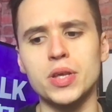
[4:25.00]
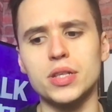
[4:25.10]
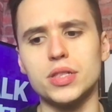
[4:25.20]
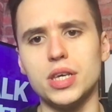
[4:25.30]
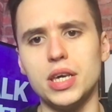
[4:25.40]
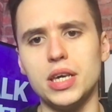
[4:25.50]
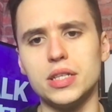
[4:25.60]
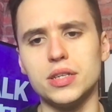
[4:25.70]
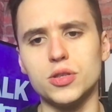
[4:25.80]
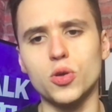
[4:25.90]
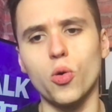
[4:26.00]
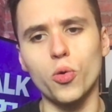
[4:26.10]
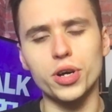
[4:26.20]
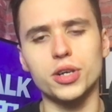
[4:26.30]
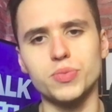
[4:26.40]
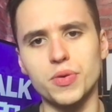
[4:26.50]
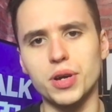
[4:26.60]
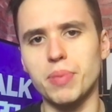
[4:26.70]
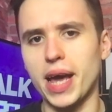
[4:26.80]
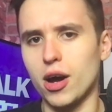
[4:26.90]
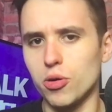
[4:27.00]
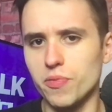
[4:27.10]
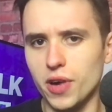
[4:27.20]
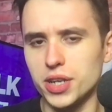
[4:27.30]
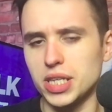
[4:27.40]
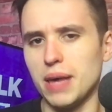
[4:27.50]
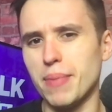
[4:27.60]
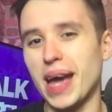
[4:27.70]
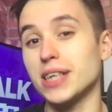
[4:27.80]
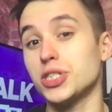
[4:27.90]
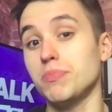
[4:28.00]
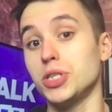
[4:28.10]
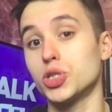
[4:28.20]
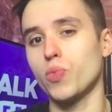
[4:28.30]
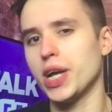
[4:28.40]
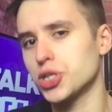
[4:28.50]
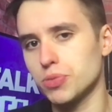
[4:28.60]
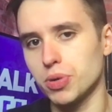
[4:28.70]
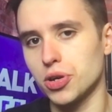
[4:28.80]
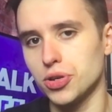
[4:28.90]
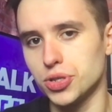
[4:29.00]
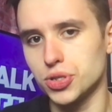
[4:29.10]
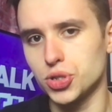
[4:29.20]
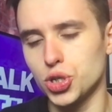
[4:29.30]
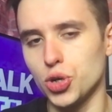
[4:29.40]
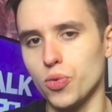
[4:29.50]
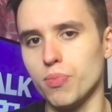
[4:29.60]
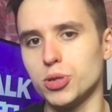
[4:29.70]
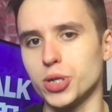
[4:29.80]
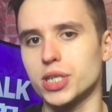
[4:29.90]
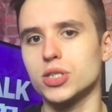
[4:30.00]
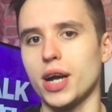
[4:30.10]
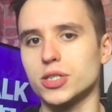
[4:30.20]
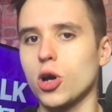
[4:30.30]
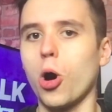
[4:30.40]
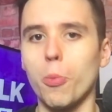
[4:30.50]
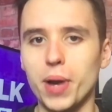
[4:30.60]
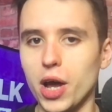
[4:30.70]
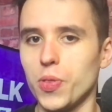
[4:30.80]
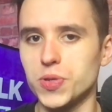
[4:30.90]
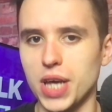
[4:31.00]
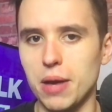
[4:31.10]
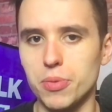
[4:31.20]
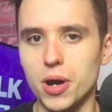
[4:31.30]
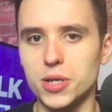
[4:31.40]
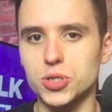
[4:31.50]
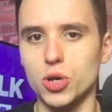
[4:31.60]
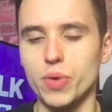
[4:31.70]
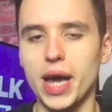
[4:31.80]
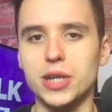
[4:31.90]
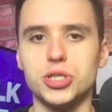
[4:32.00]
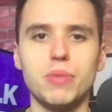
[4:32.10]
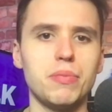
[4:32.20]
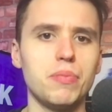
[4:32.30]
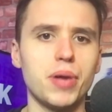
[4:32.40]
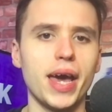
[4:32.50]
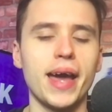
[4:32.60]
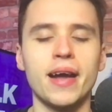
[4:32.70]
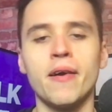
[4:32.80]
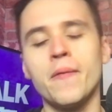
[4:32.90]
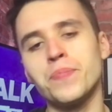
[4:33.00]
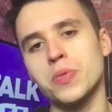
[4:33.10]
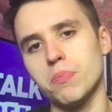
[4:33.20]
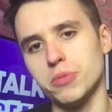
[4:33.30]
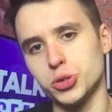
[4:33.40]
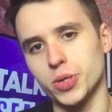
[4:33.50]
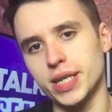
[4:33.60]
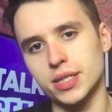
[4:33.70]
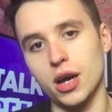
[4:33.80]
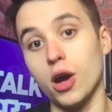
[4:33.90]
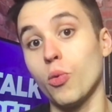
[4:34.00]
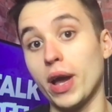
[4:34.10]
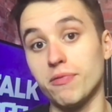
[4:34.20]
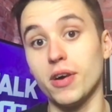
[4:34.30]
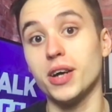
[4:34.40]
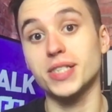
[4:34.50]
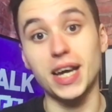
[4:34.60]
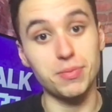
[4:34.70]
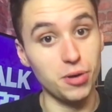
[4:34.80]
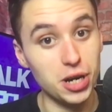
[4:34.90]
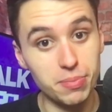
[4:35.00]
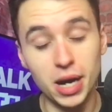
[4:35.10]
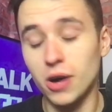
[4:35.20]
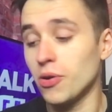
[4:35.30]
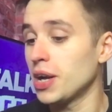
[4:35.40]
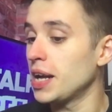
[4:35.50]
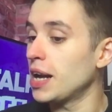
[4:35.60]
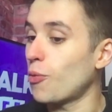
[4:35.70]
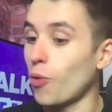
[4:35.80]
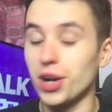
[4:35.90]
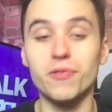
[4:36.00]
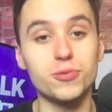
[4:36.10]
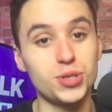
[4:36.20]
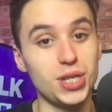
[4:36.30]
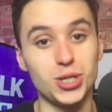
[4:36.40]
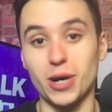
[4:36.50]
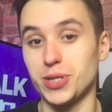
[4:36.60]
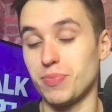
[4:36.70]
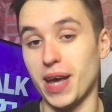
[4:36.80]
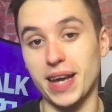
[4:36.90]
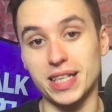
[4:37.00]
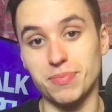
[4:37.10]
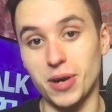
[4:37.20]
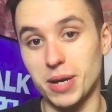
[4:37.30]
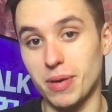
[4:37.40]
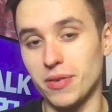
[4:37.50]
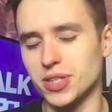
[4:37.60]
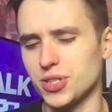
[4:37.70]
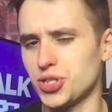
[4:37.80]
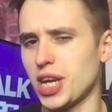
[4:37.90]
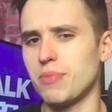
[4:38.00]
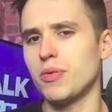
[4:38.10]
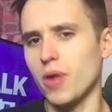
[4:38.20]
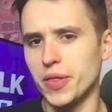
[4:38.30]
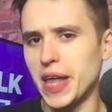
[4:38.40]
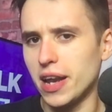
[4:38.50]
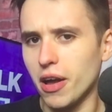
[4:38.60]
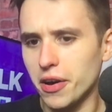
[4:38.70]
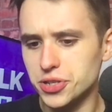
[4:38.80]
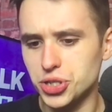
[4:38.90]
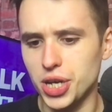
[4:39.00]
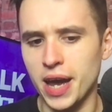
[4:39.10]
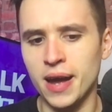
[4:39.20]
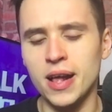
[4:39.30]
the order, because we were going to play at home first, it may actually be switched, because two Madrid sides can't play on the same night. So we actually may be playing Madrid away first at the Bernabeu. Wonderful to see Chelsea playing at the Bernabeu. It's such a shame we weren't there last year.